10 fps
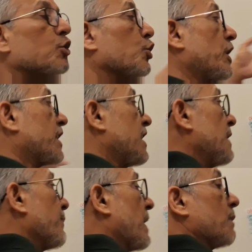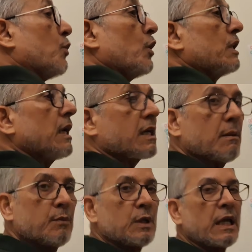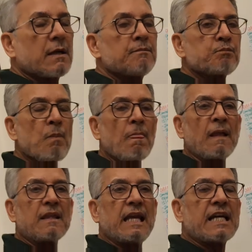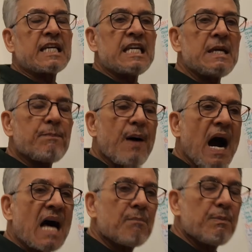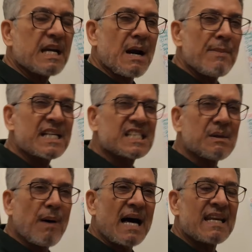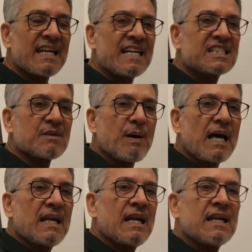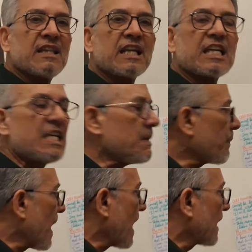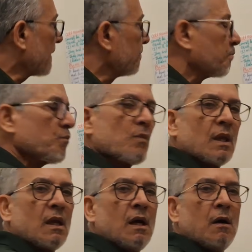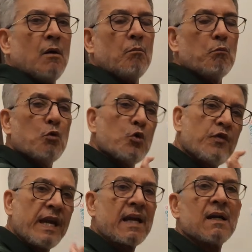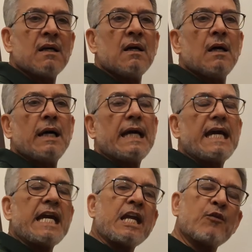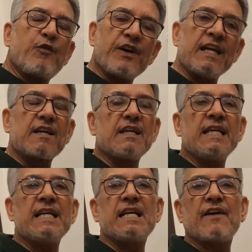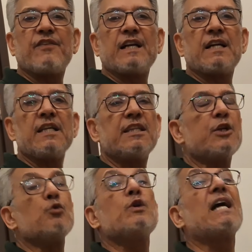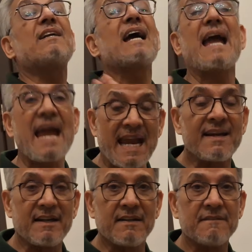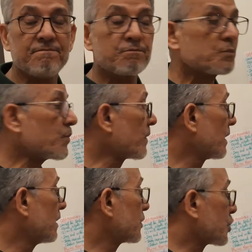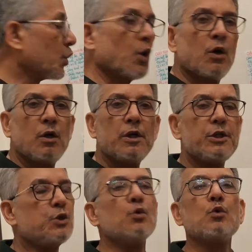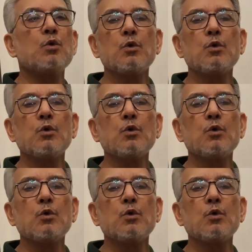So they keep on moving. They keep on becoming smaller and smaller, and they keep on moving infinitely, indefinitely. They do not end. So you